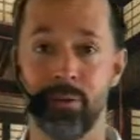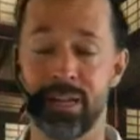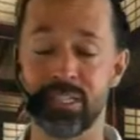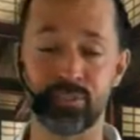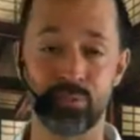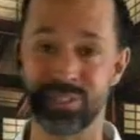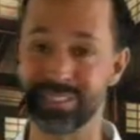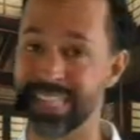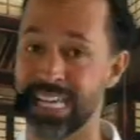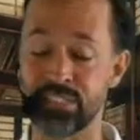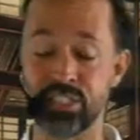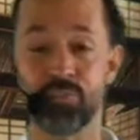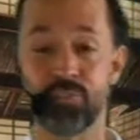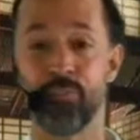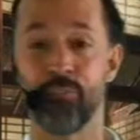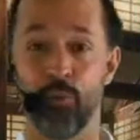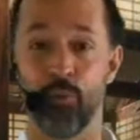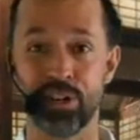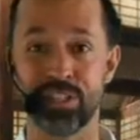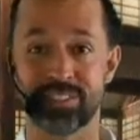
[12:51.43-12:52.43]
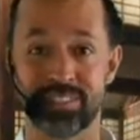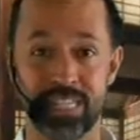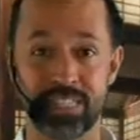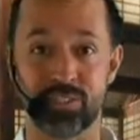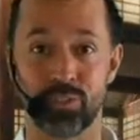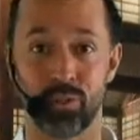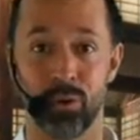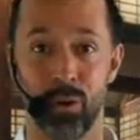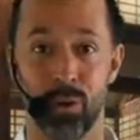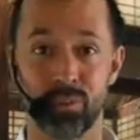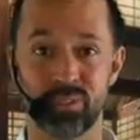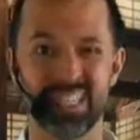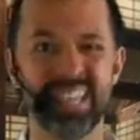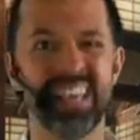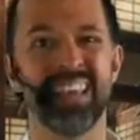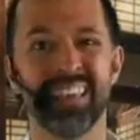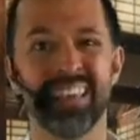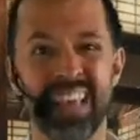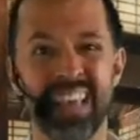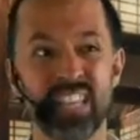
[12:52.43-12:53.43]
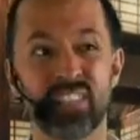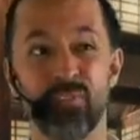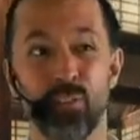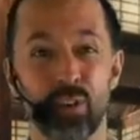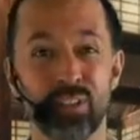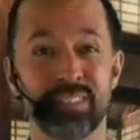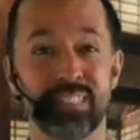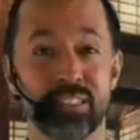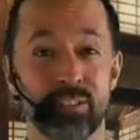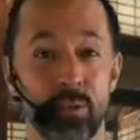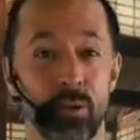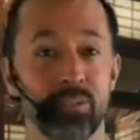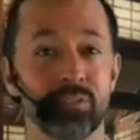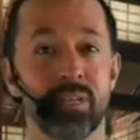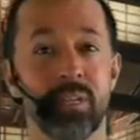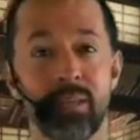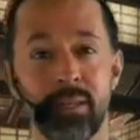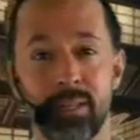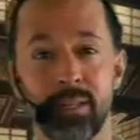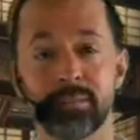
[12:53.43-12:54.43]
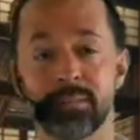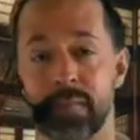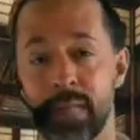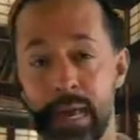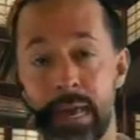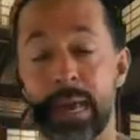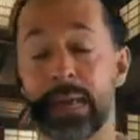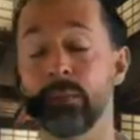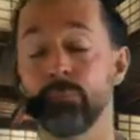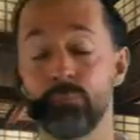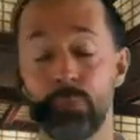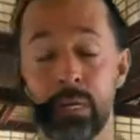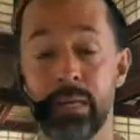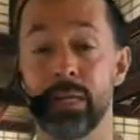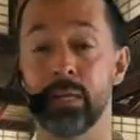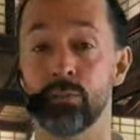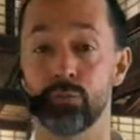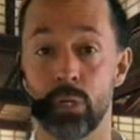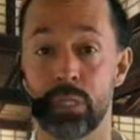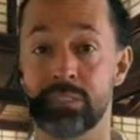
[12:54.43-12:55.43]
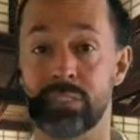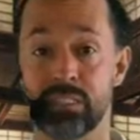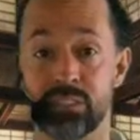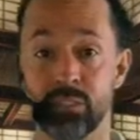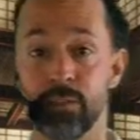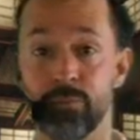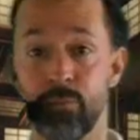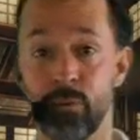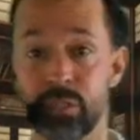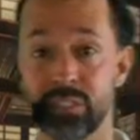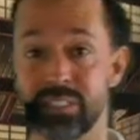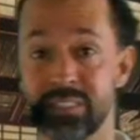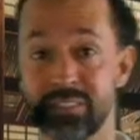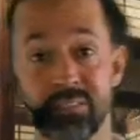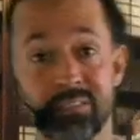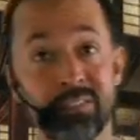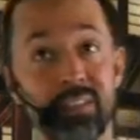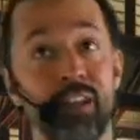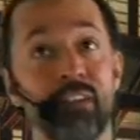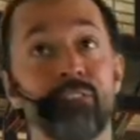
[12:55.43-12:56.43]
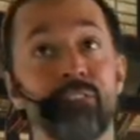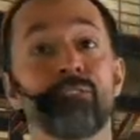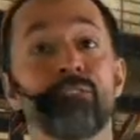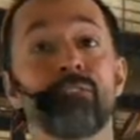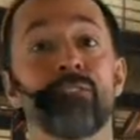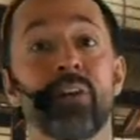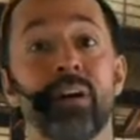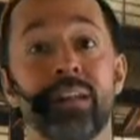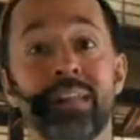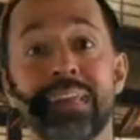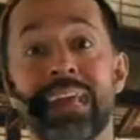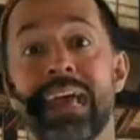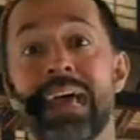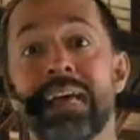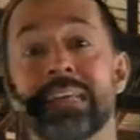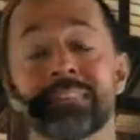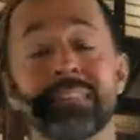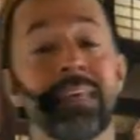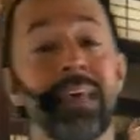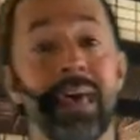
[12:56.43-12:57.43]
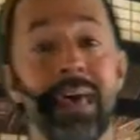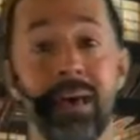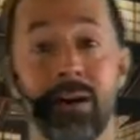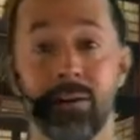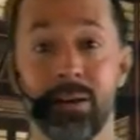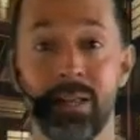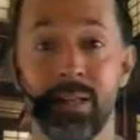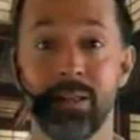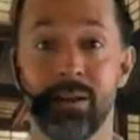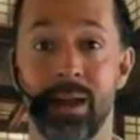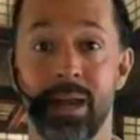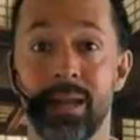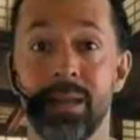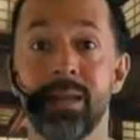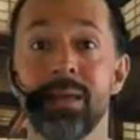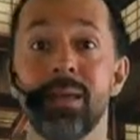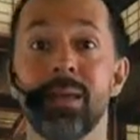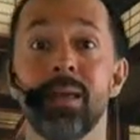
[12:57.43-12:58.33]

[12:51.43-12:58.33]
So it's not just for 4 to 6 year olds. Yes, 4 to 6 year olds. Listen, I really enjoy teaching the 4 to 6 year olds. They're funny as hell, right?